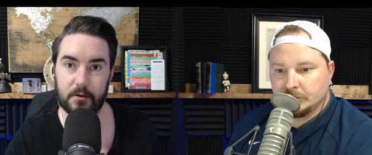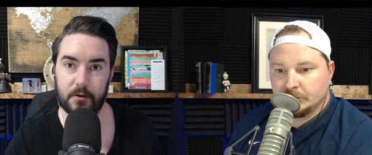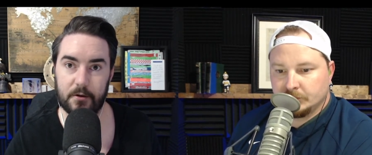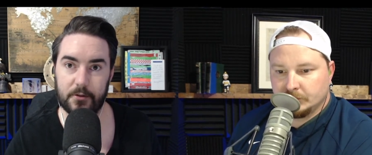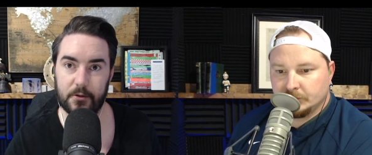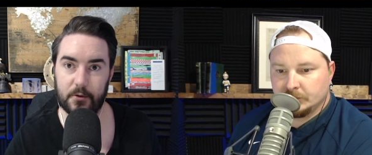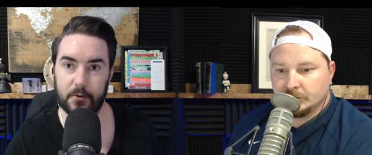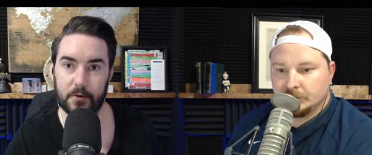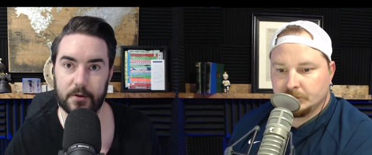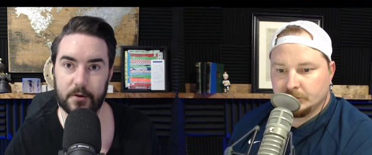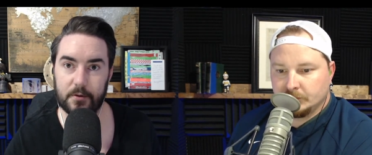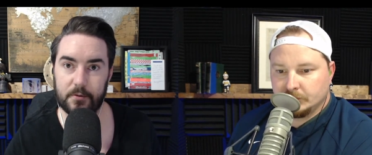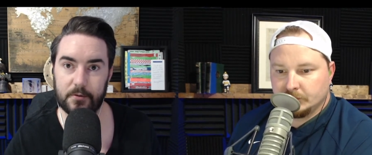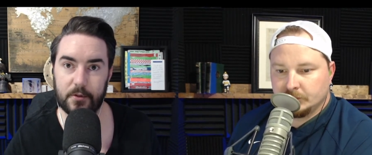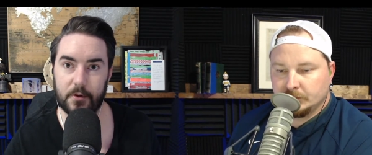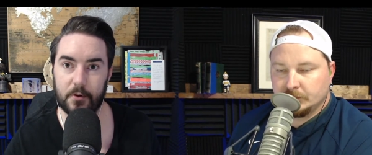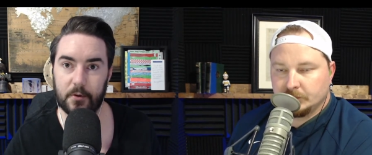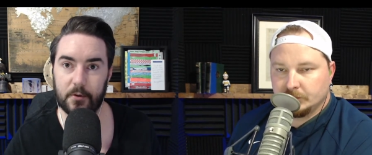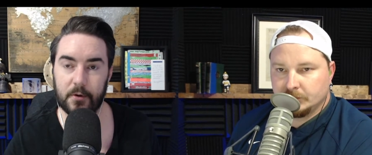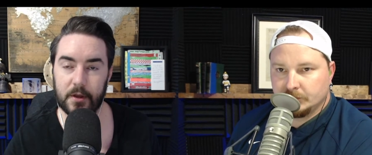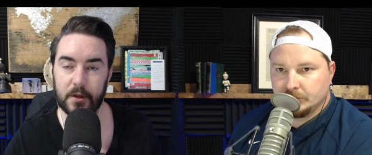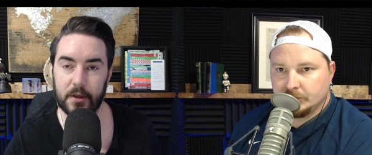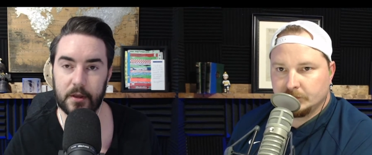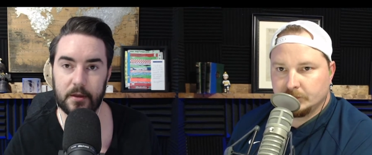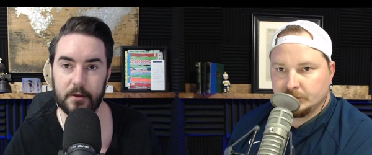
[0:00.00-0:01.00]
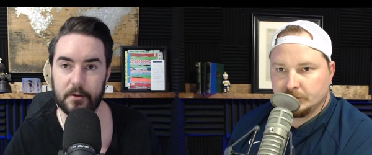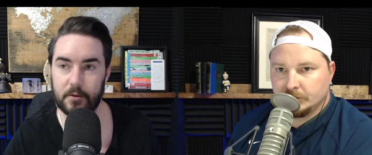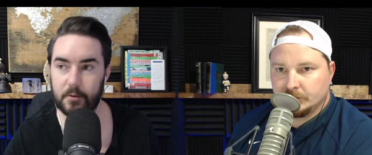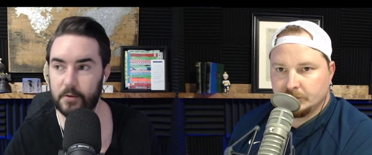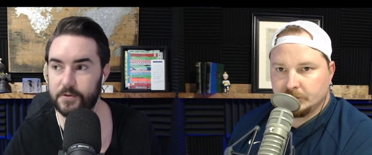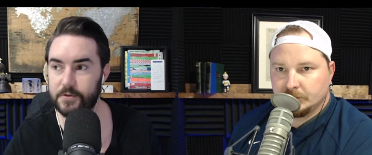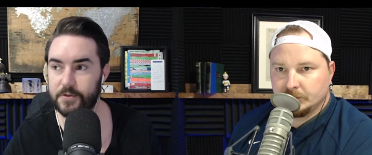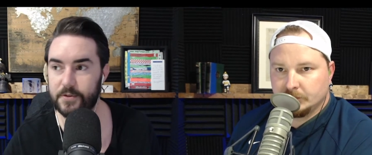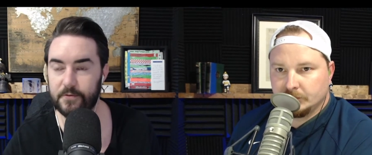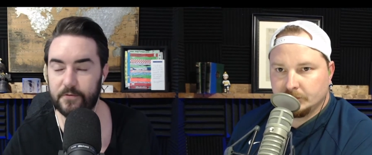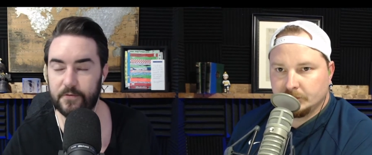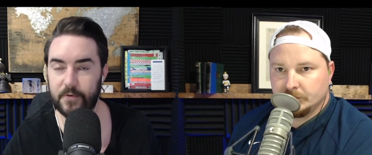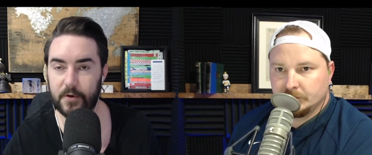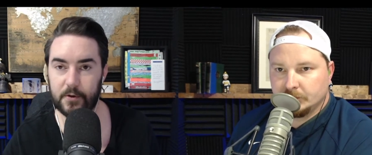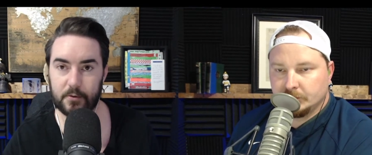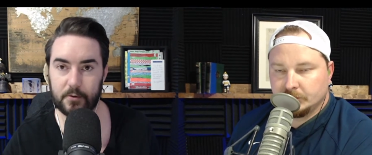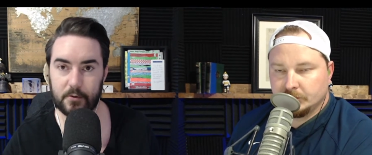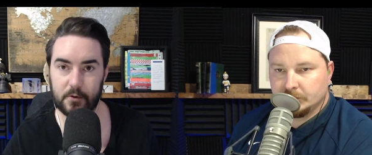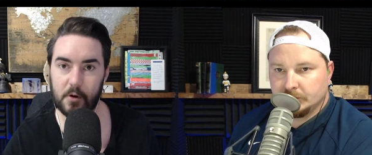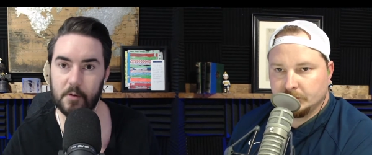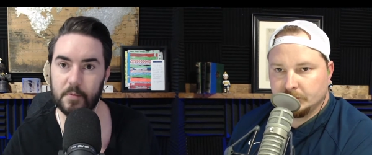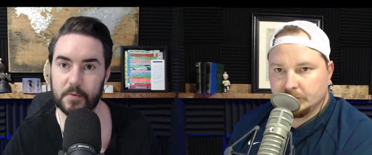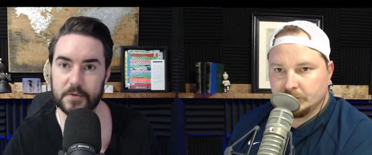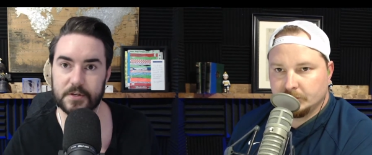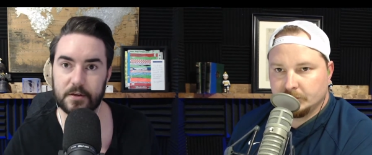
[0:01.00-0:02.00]
Speaker 1: Although I don't know what the federal
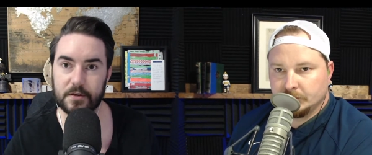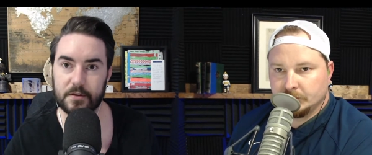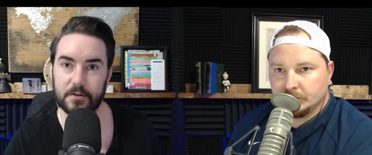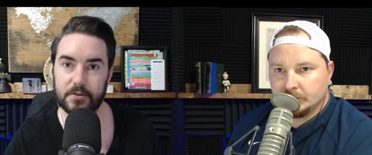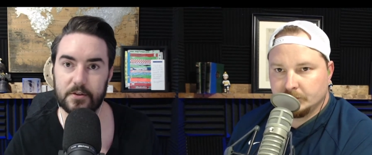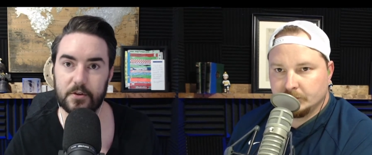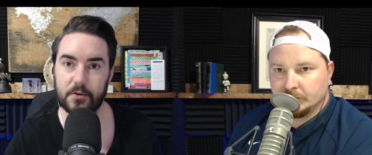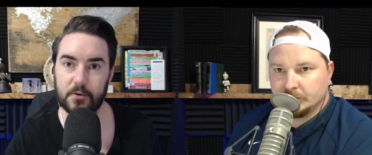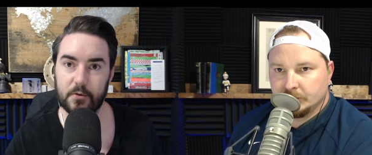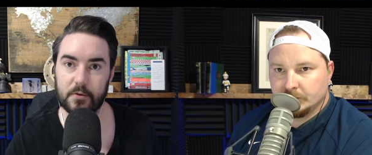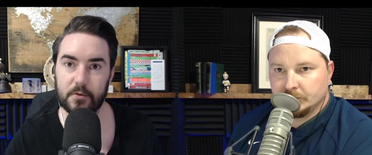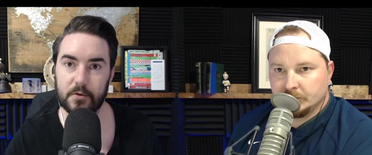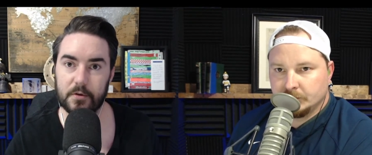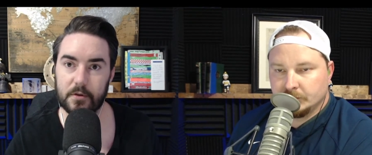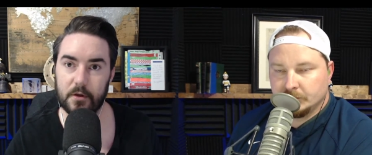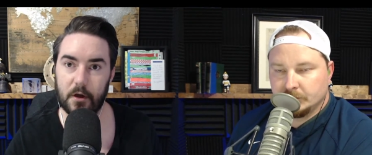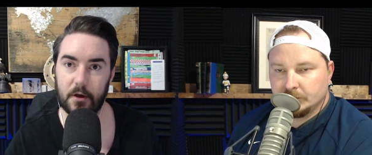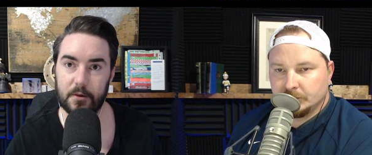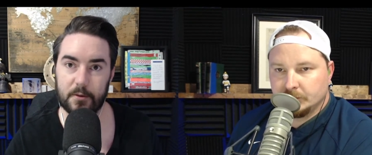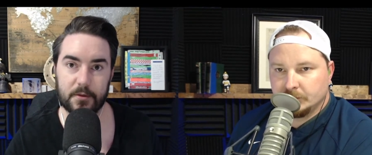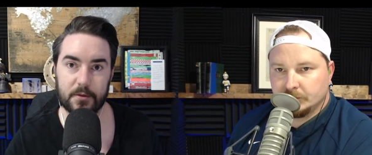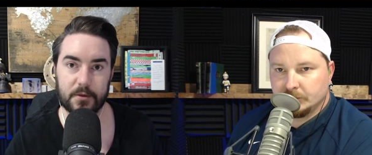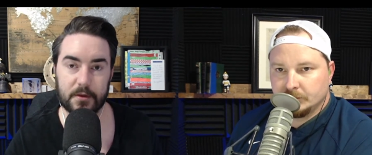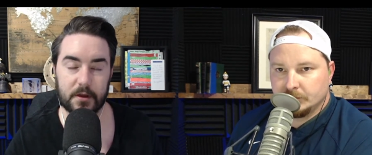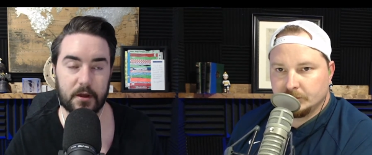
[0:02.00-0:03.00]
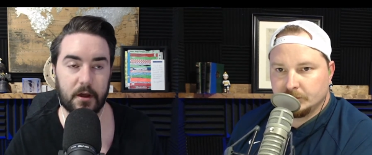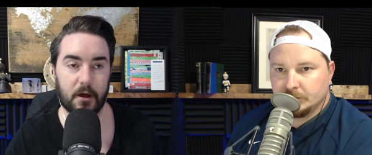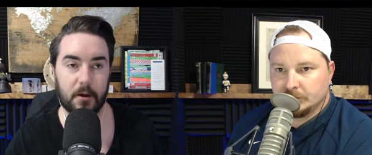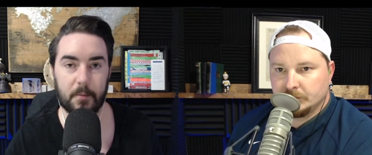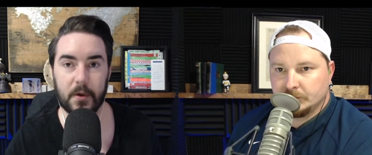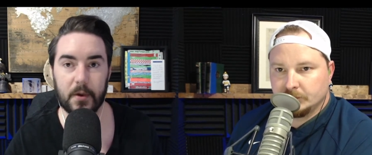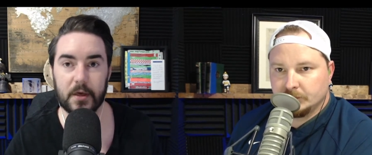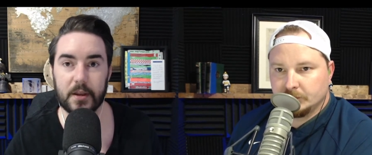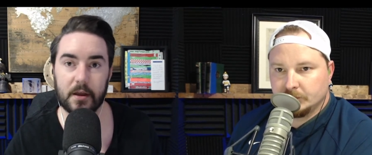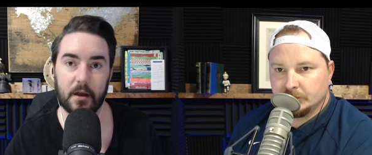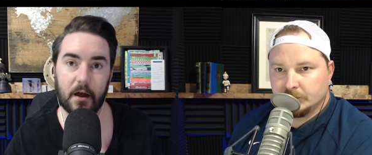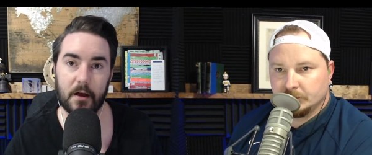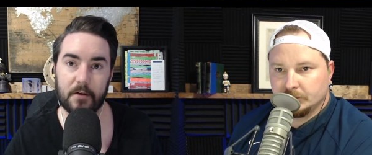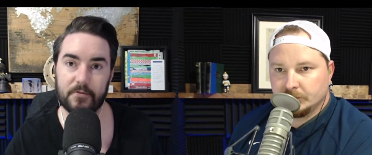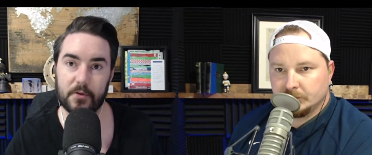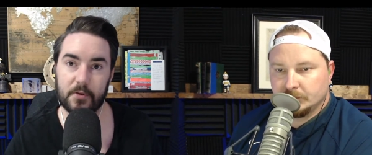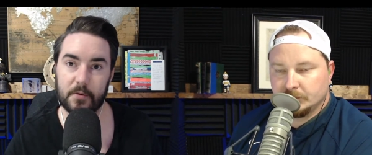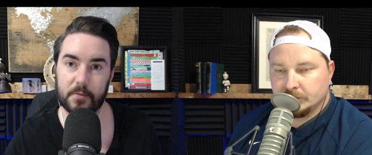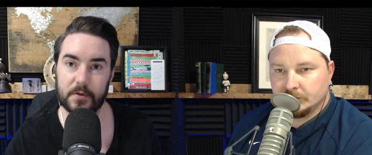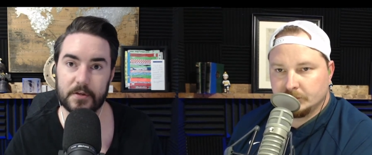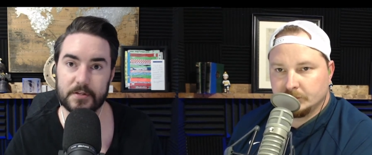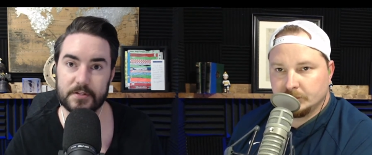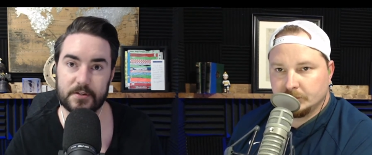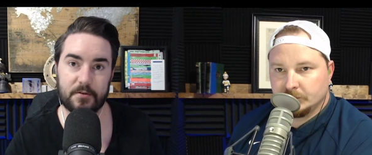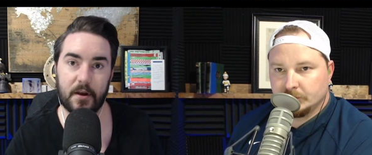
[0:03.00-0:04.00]
government's going to do other than cut money off them
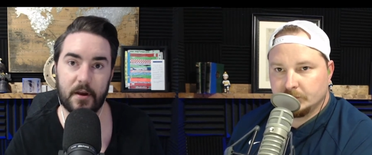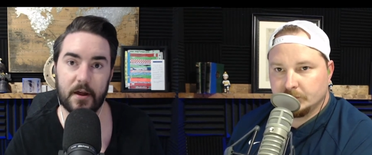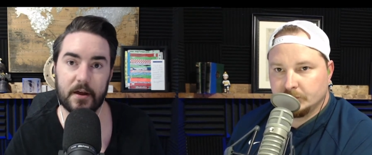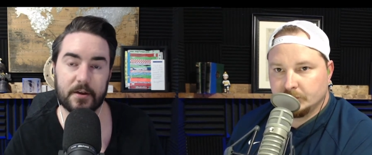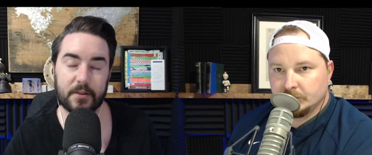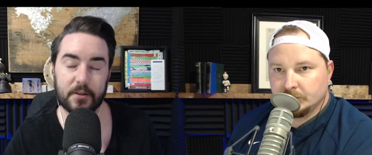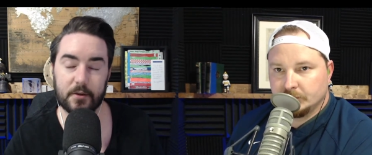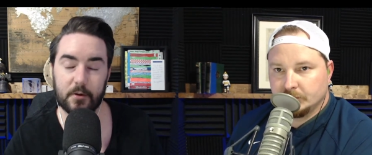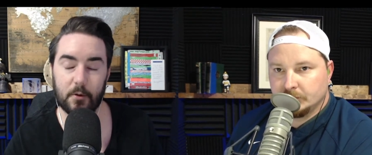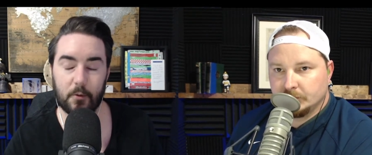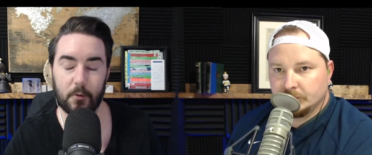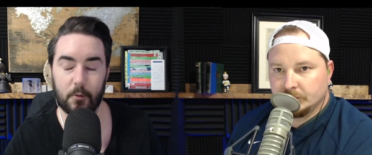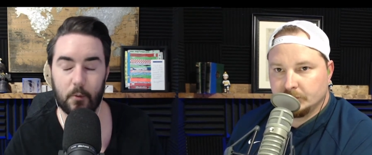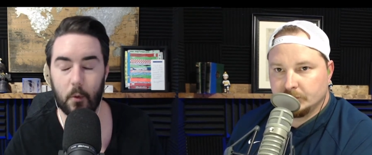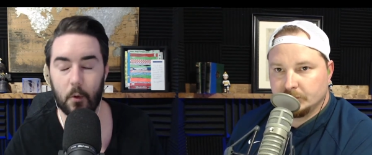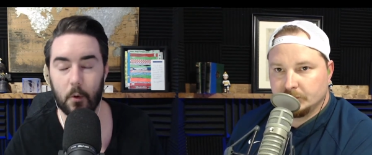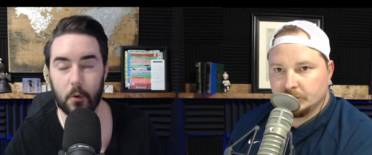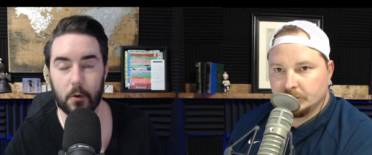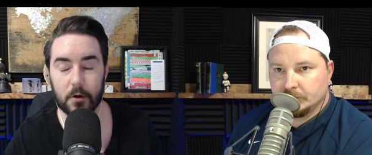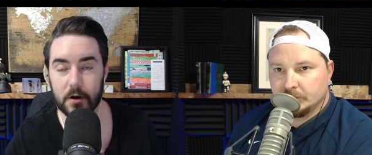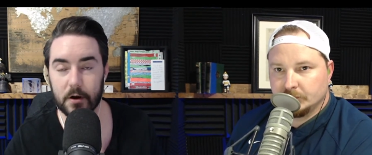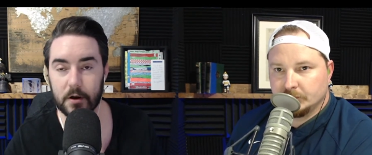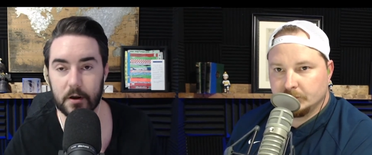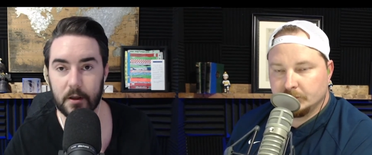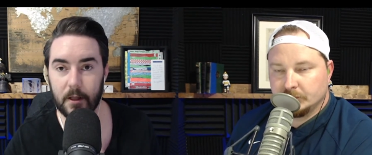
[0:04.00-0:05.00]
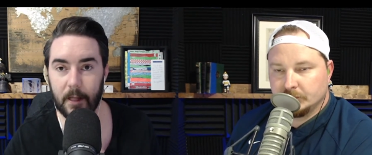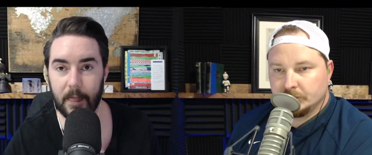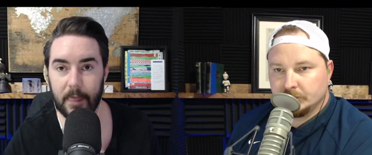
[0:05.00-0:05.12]
because they're not going to go to war,